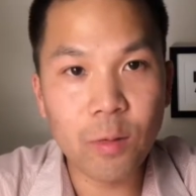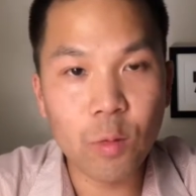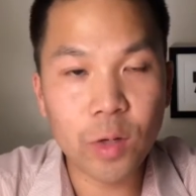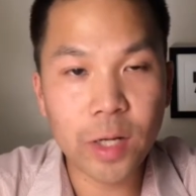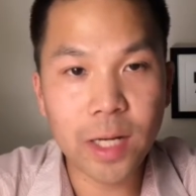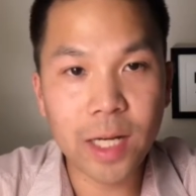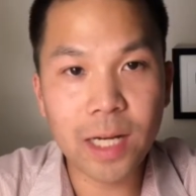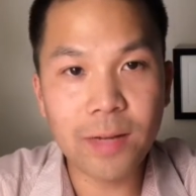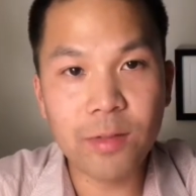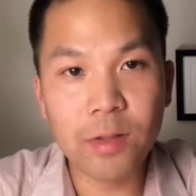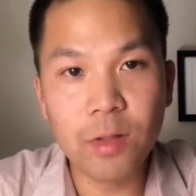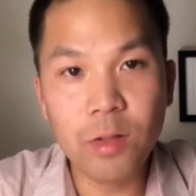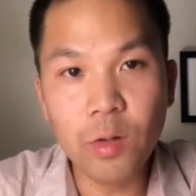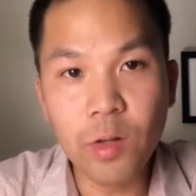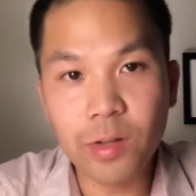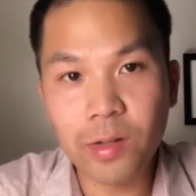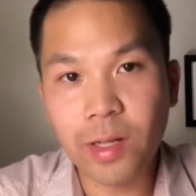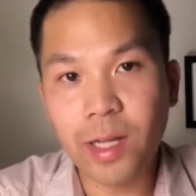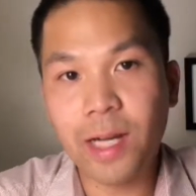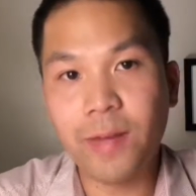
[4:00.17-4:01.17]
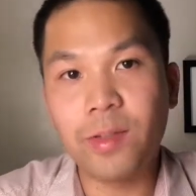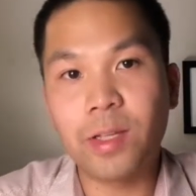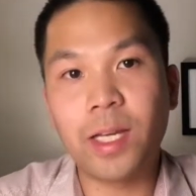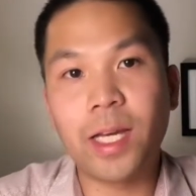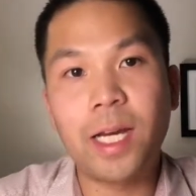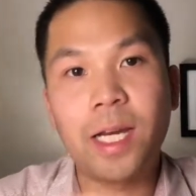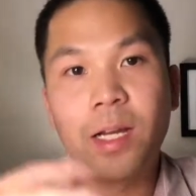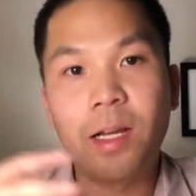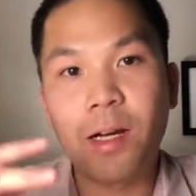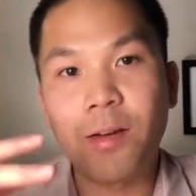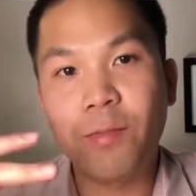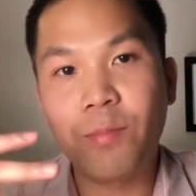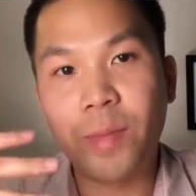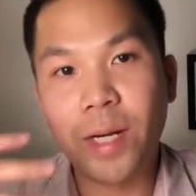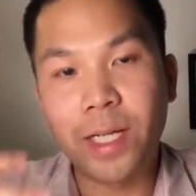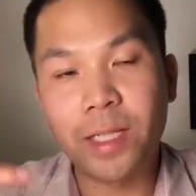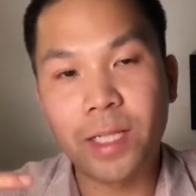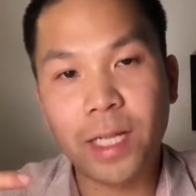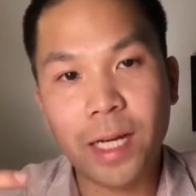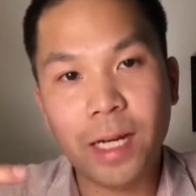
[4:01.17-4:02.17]
what I have to do is I have to hand off
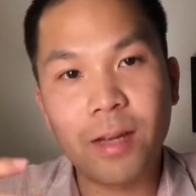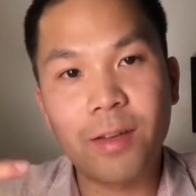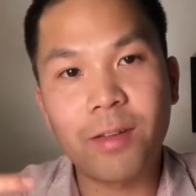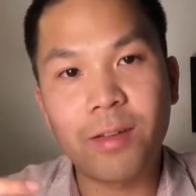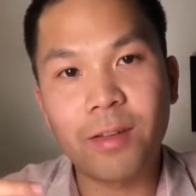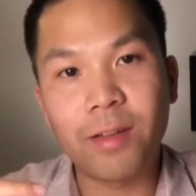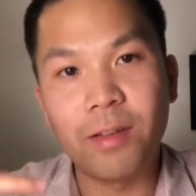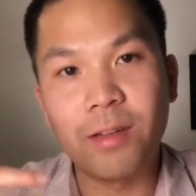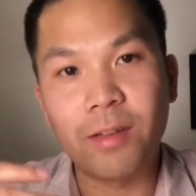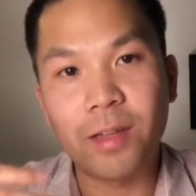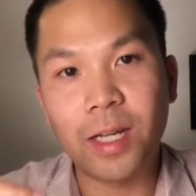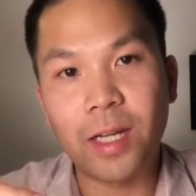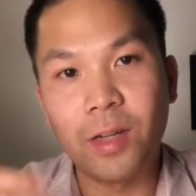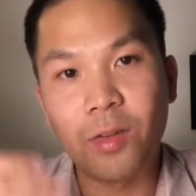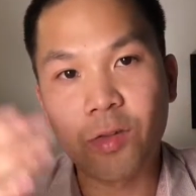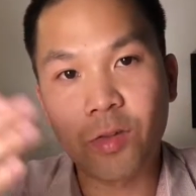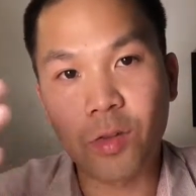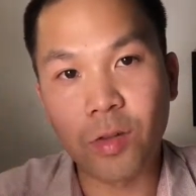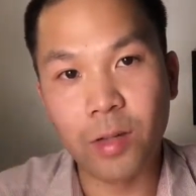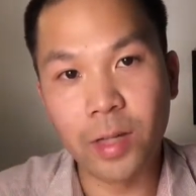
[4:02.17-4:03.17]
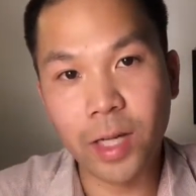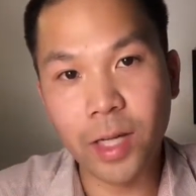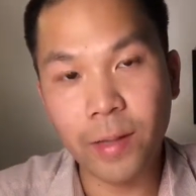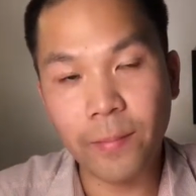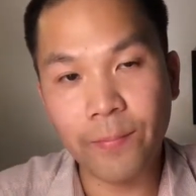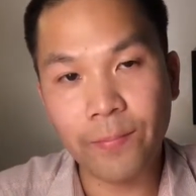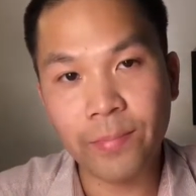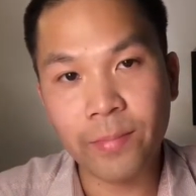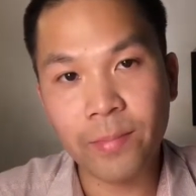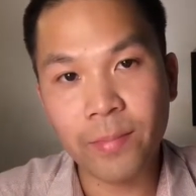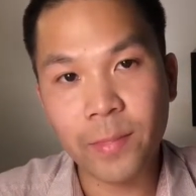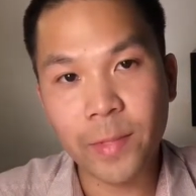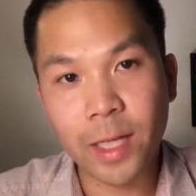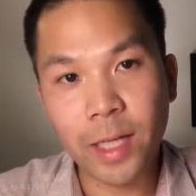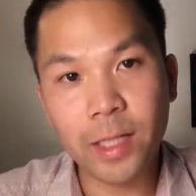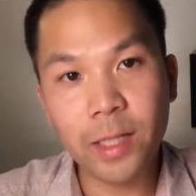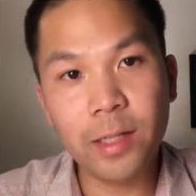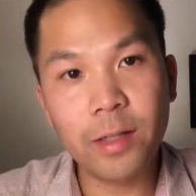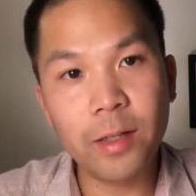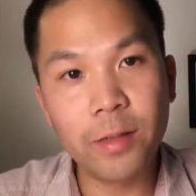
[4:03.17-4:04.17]
my tasks and status to them,
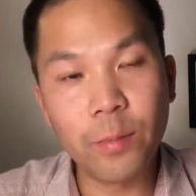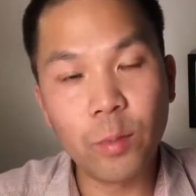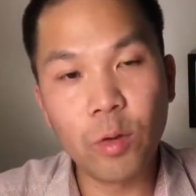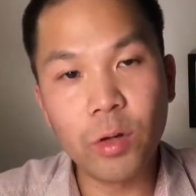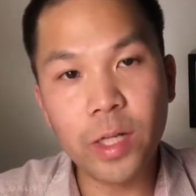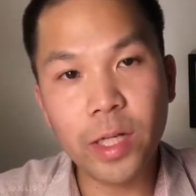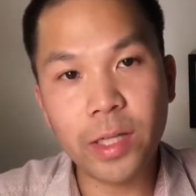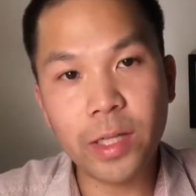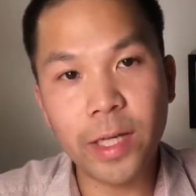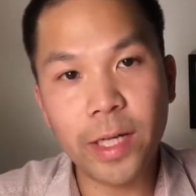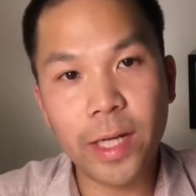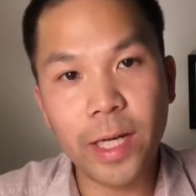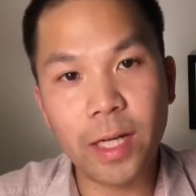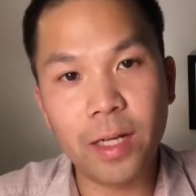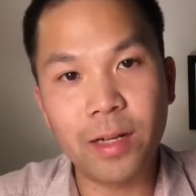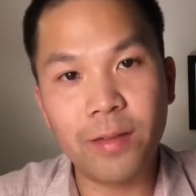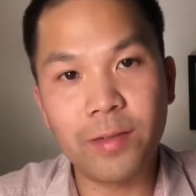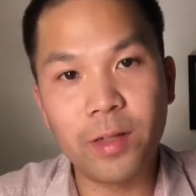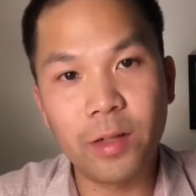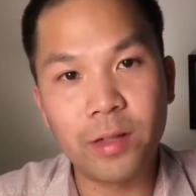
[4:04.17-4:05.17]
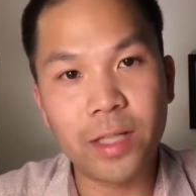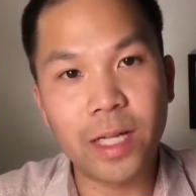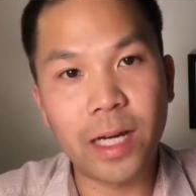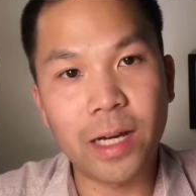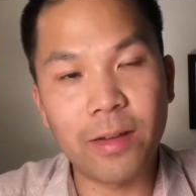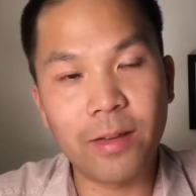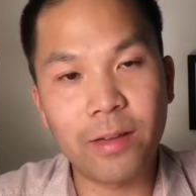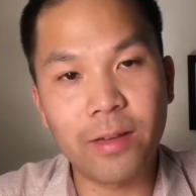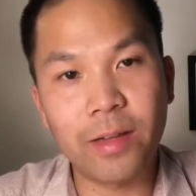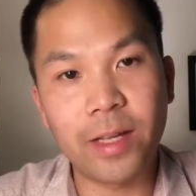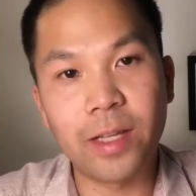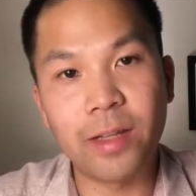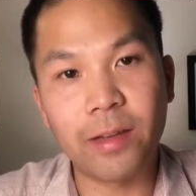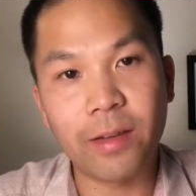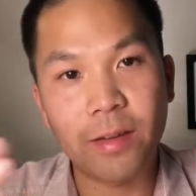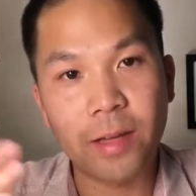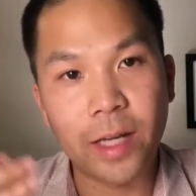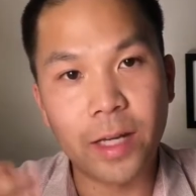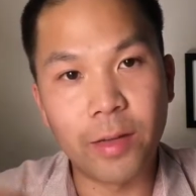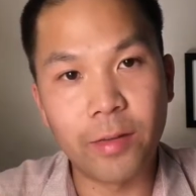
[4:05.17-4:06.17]
and then in the morning they hand off their tasks and
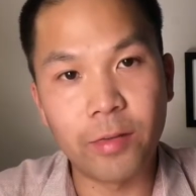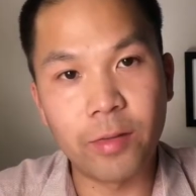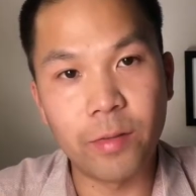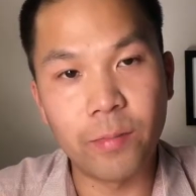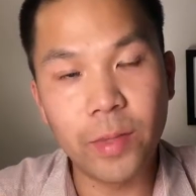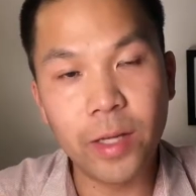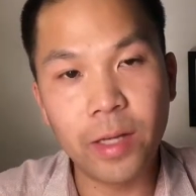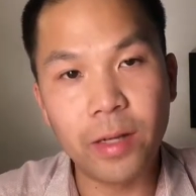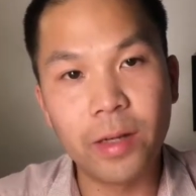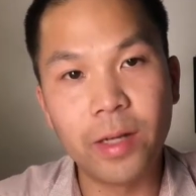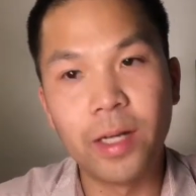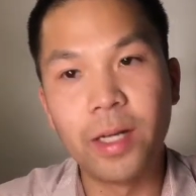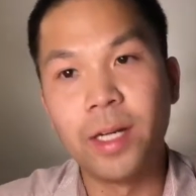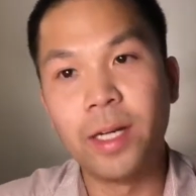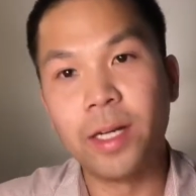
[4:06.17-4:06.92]
status to me,